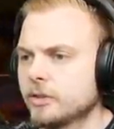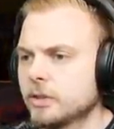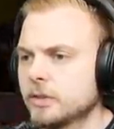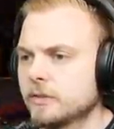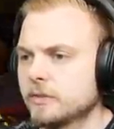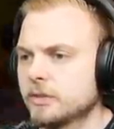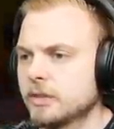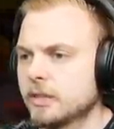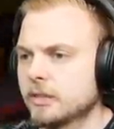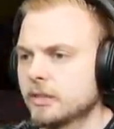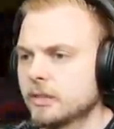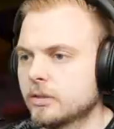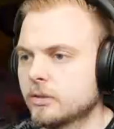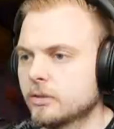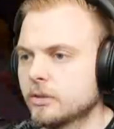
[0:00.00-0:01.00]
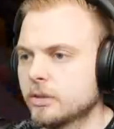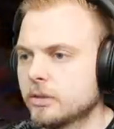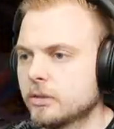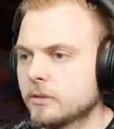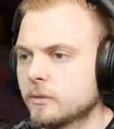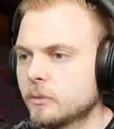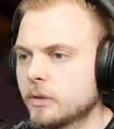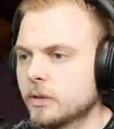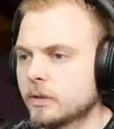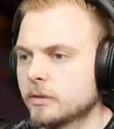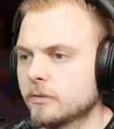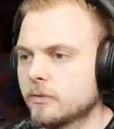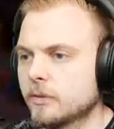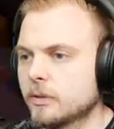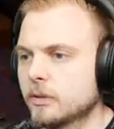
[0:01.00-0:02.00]
Just for science. Because crushing stuff works
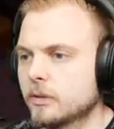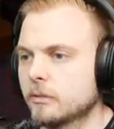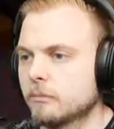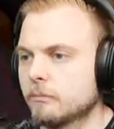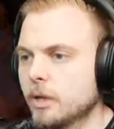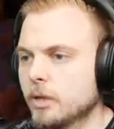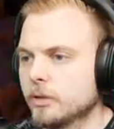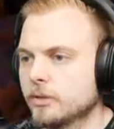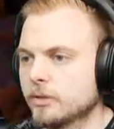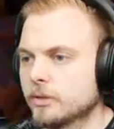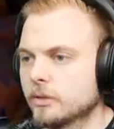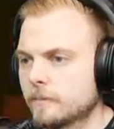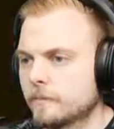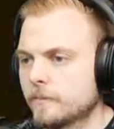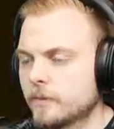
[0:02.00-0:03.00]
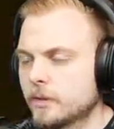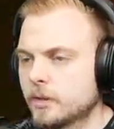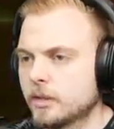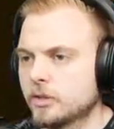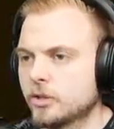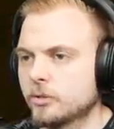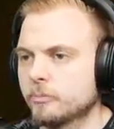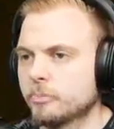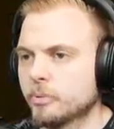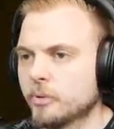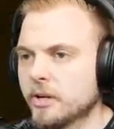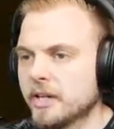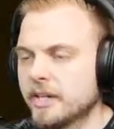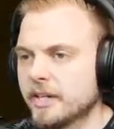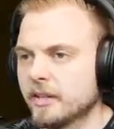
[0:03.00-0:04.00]
for bots. This could
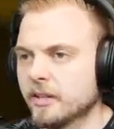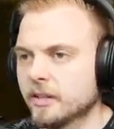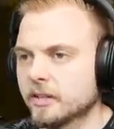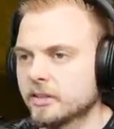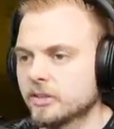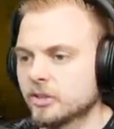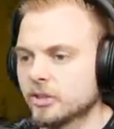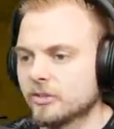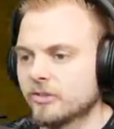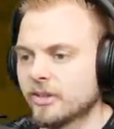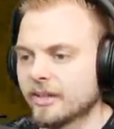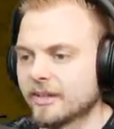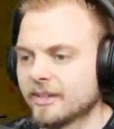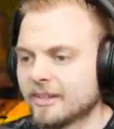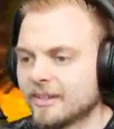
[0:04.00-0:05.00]
break it, though. This is anything.